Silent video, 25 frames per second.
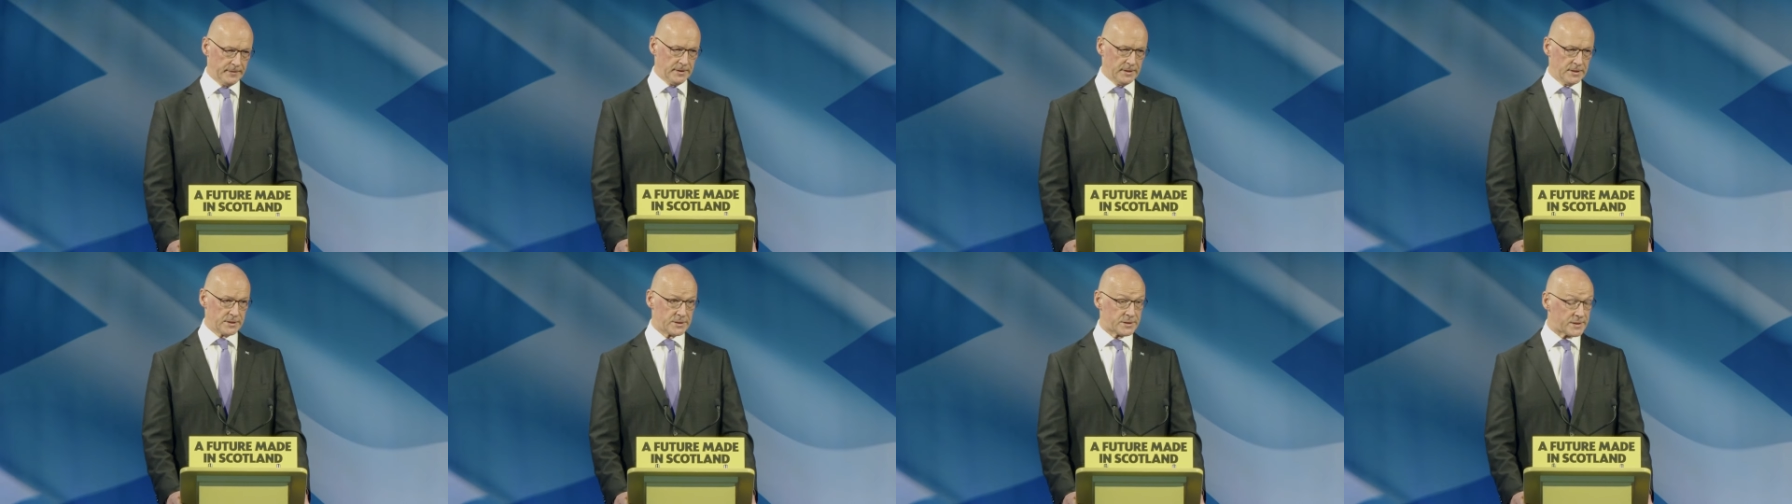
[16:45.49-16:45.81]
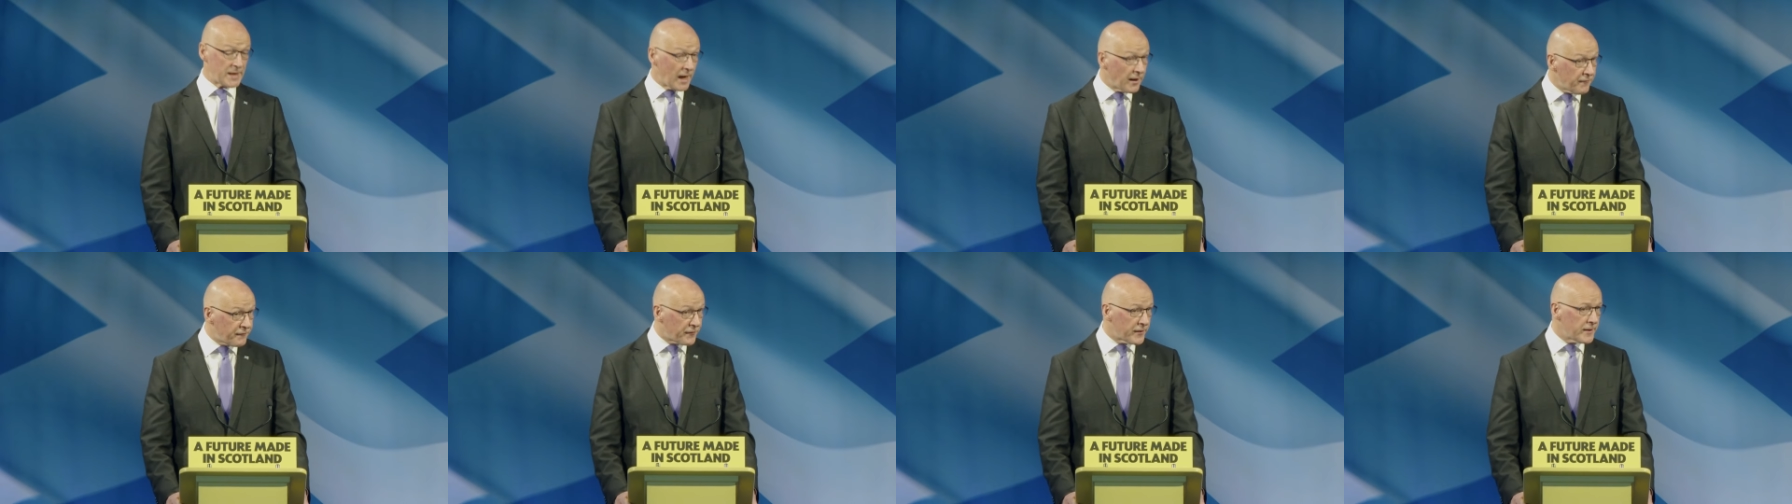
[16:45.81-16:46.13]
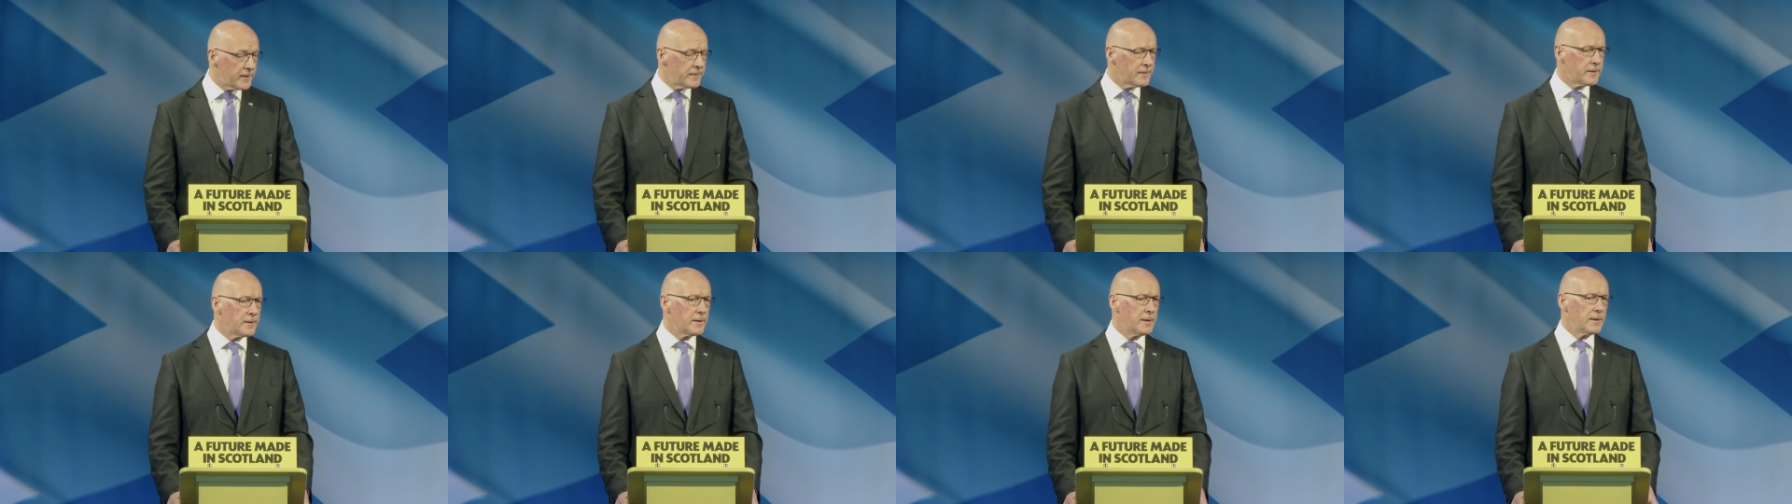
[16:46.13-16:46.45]

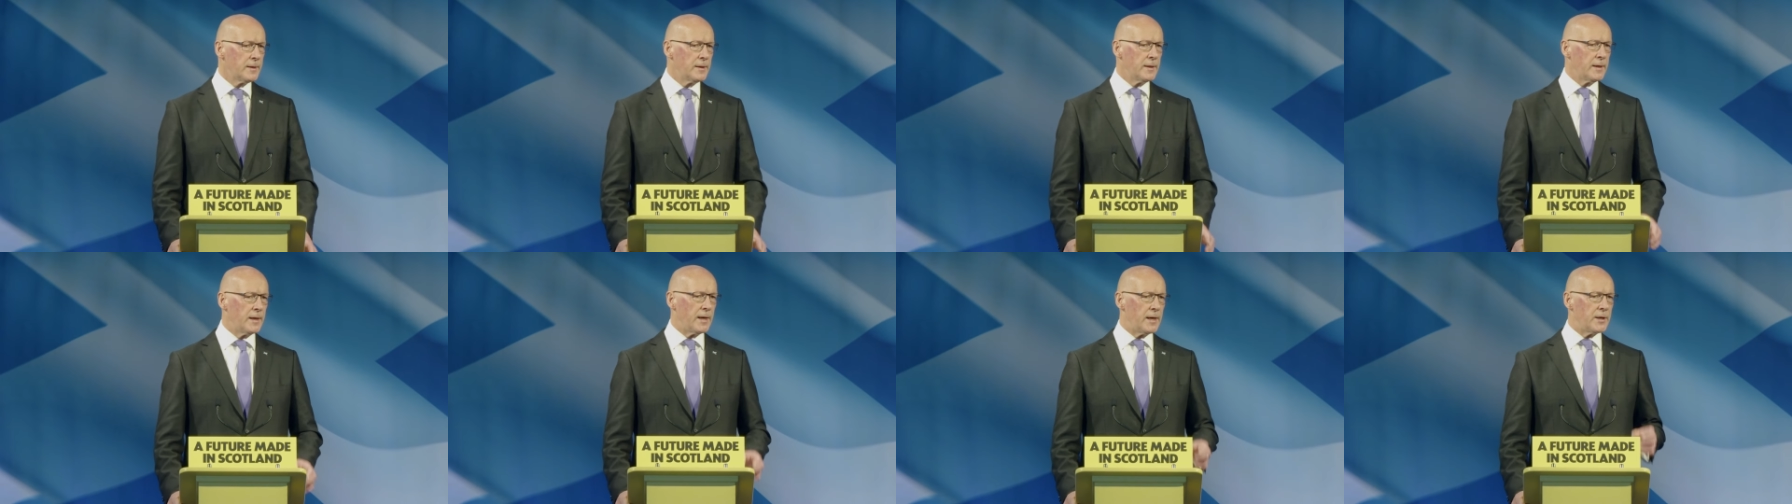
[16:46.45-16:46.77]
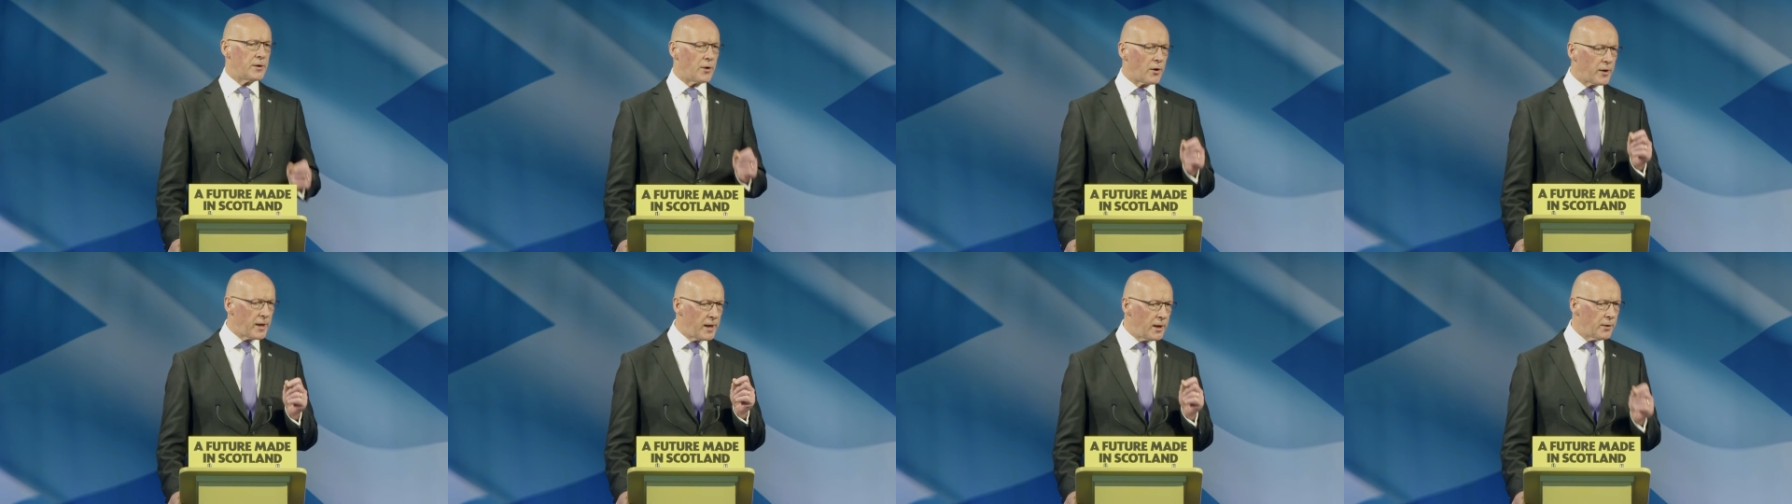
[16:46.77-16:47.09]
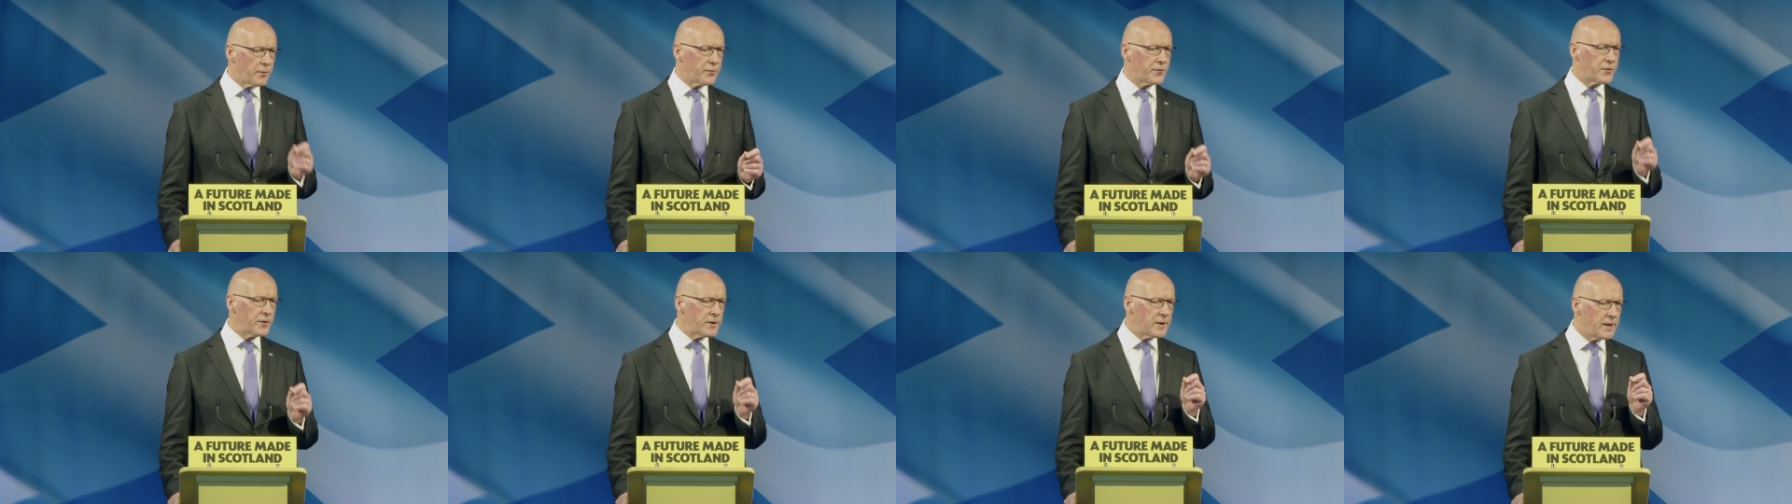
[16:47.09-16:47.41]
Staffing in our
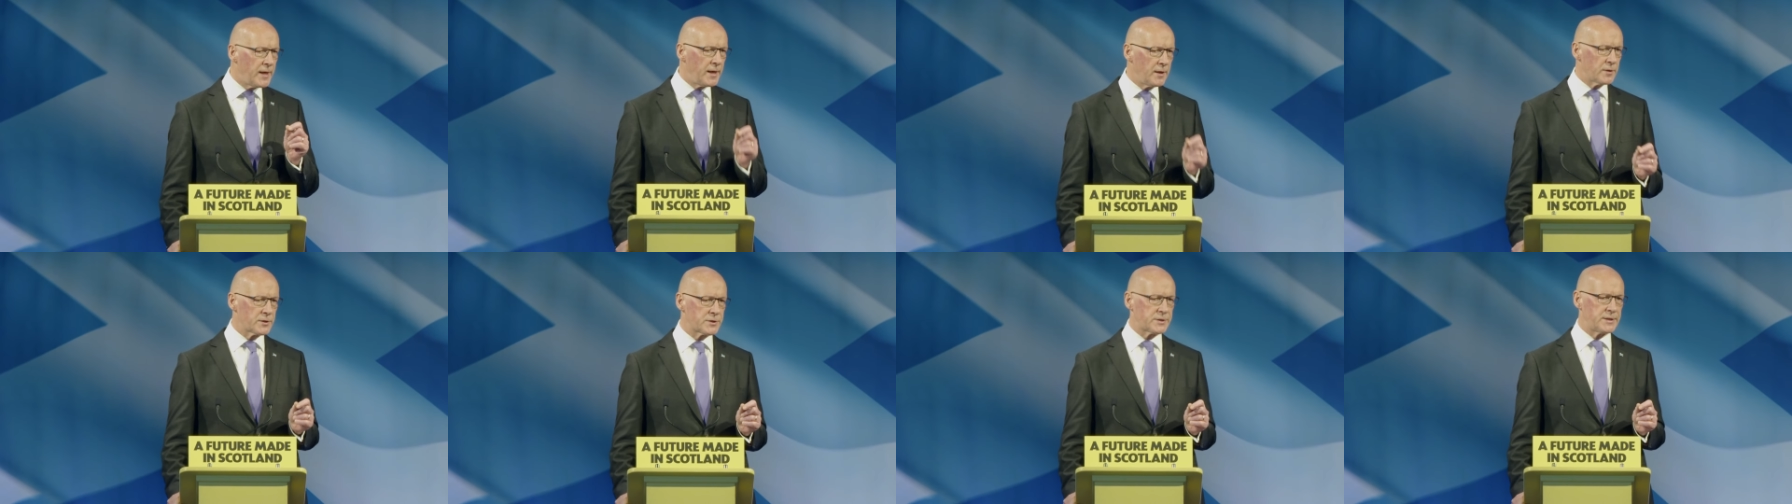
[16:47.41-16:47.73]
health and care